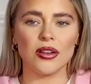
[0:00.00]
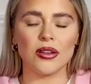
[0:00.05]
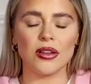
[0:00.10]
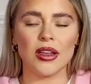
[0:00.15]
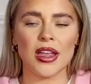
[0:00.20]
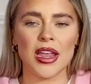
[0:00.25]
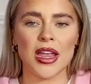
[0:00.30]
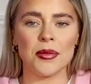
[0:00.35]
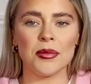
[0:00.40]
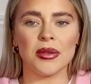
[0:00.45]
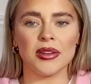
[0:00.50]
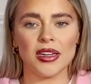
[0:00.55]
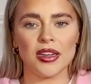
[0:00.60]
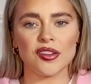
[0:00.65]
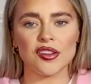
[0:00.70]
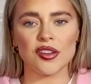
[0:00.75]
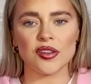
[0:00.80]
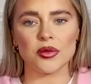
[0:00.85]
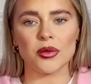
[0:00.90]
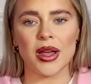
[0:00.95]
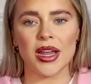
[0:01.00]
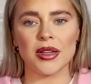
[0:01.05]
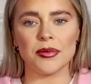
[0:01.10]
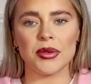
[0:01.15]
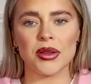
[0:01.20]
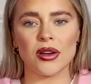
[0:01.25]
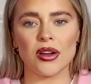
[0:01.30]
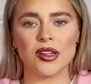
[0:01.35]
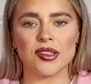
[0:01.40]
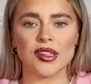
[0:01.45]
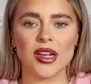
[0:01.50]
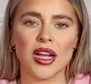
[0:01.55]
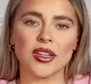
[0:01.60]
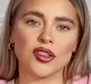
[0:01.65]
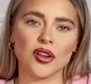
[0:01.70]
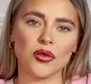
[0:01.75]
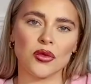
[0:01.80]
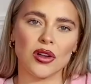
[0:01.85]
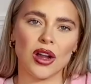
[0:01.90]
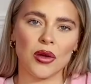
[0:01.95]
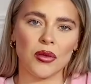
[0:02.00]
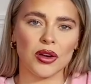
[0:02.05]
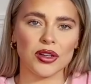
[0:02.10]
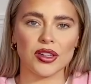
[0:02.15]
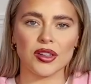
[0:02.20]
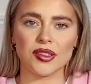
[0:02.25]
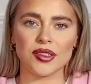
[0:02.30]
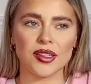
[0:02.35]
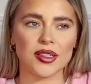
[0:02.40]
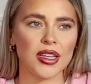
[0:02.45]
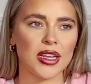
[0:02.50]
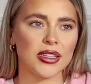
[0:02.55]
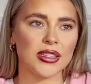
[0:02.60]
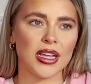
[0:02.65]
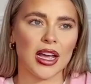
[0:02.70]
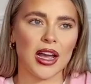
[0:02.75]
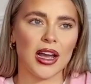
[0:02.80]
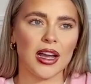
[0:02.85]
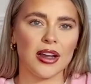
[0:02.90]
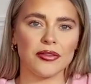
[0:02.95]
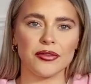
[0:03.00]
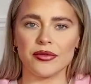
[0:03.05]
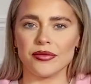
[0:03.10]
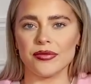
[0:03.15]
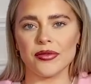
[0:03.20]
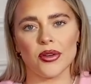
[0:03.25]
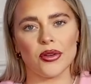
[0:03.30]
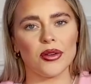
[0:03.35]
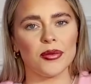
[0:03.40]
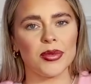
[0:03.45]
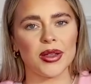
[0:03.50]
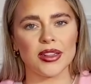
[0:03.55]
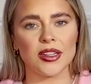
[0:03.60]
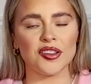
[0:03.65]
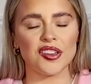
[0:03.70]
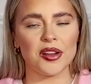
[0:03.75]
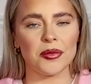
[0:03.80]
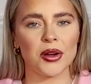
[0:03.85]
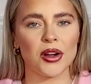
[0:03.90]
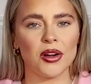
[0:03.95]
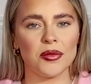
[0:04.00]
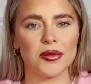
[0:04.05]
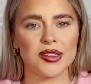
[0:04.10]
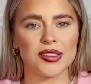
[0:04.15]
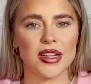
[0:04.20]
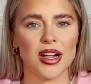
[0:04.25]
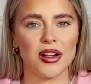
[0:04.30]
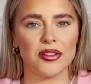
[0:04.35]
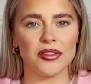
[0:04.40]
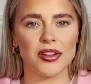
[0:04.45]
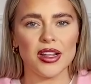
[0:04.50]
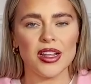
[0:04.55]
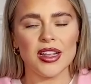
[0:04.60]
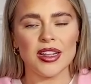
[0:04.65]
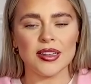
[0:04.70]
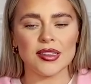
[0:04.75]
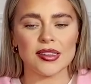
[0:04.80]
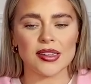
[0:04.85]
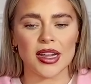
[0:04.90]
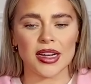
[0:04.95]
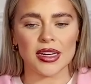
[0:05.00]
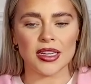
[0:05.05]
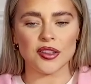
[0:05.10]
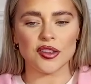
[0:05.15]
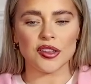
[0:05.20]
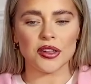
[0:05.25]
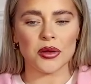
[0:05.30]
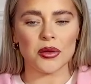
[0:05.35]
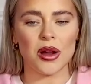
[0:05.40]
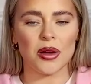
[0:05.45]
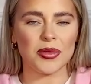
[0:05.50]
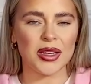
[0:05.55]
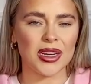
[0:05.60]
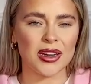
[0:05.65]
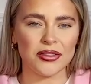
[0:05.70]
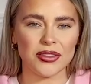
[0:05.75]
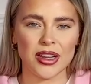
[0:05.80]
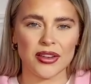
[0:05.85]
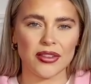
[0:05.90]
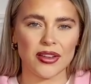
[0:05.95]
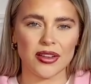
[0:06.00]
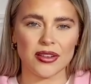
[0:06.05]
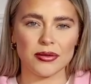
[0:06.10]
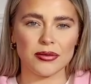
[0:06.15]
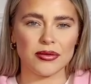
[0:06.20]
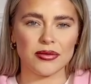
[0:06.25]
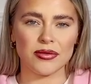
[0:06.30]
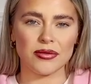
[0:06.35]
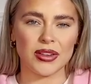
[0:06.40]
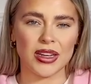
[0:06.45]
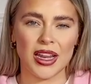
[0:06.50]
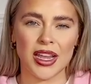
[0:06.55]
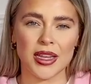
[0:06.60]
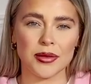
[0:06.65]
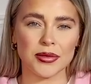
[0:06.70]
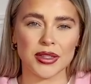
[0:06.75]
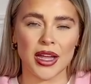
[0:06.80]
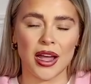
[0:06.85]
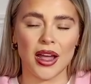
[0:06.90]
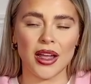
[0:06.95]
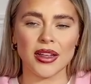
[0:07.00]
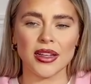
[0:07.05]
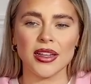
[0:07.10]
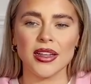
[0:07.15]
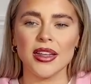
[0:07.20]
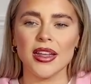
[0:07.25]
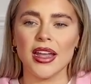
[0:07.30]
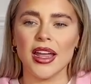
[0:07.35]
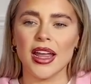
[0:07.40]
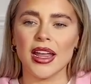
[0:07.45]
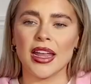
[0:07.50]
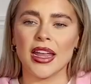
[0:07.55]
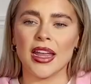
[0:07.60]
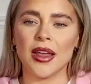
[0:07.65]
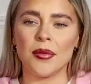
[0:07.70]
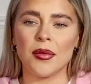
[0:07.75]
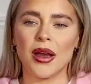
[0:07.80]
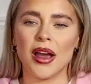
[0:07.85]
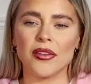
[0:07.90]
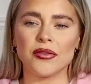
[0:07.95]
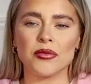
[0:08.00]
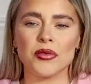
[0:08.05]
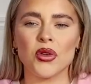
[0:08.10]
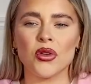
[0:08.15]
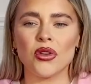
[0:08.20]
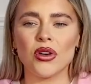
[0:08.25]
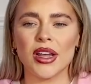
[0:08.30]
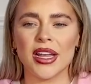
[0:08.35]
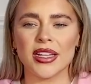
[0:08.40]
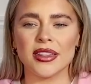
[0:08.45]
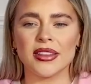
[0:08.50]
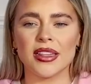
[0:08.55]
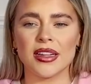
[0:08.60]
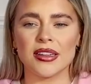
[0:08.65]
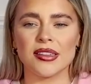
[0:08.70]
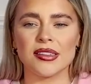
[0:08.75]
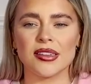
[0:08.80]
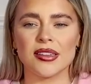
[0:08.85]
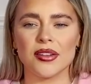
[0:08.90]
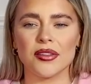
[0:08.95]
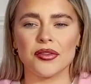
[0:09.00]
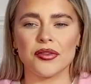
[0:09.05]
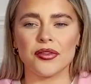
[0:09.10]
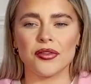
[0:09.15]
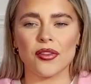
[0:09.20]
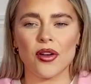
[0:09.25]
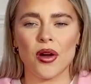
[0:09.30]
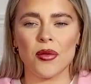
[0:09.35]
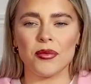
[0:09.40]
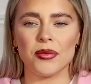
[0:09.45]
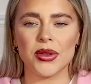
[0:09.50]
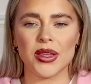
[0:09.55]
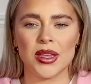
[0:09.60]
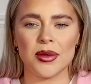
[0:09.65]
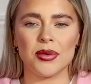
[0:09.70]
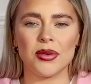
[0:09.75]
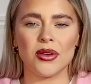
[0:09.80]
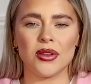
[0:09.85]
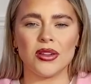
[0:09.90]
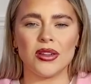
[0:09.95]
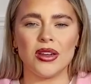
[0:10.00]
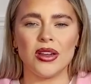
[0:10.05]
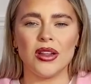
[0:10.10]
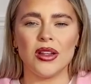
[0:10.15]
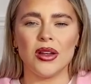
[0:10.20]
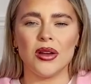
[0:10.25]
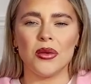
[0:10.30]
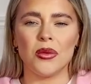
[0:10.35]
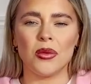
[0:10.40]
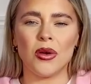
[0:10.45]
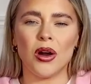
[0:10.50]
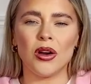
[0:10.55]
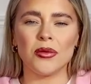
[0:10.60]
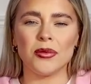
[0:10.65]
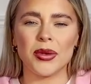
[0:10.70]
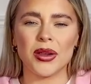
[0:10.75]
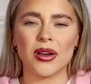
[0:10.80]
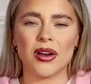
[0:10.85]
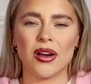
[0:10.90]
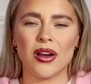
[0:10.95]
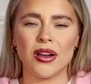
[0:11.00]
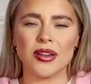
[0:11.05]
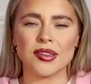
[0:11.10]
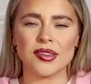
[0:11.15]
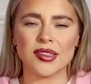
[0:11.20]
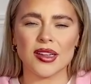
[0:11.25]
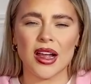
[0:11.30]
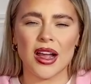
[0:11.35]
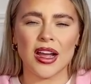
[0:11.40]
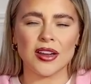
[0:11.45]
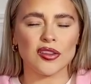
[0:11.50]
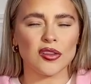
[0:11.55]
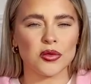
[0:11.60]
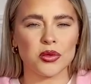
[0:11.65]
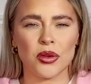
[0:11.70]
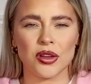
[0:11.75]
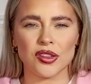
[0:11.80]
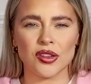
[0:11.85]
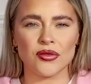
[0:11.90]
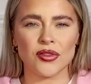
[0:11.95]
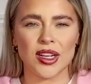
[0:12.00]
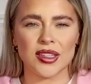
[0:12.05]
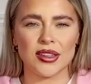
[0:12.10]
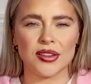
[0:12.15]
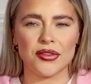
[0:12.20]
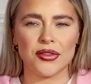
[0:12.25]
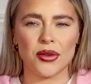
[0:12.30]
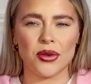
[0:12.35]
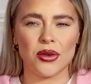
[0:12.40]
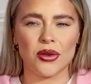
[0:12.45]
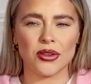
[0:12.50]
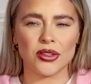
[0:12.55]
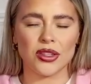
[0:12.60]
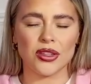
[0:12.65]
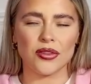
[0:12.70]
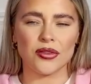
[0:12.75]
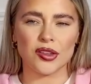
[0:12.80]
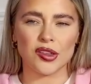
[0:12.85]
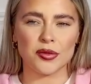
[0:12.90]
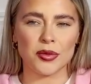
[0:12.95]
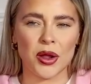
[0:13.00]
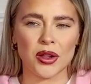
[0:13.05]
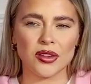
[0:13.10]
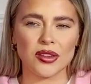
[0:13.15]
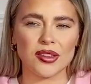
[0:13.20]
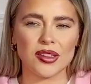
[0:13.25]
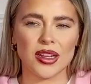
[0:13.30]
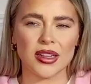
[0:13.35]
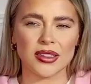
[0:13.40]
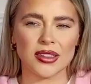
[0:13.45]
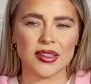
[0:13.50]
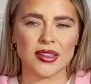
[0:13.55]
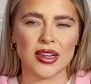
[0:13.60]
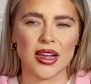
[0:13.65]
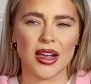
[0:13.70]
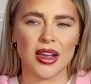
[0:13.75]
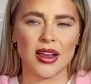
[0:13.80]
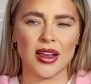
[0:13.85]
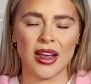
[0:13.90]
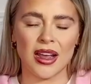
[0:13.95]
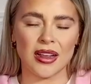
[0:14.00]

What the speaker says: malicious way, because I want you to think that I've fucking been to the gym and got myself skinny. Do you know what I mean? I've never claimed that. I've more hid this from people. One, because I just wasn't ready for the response at the time,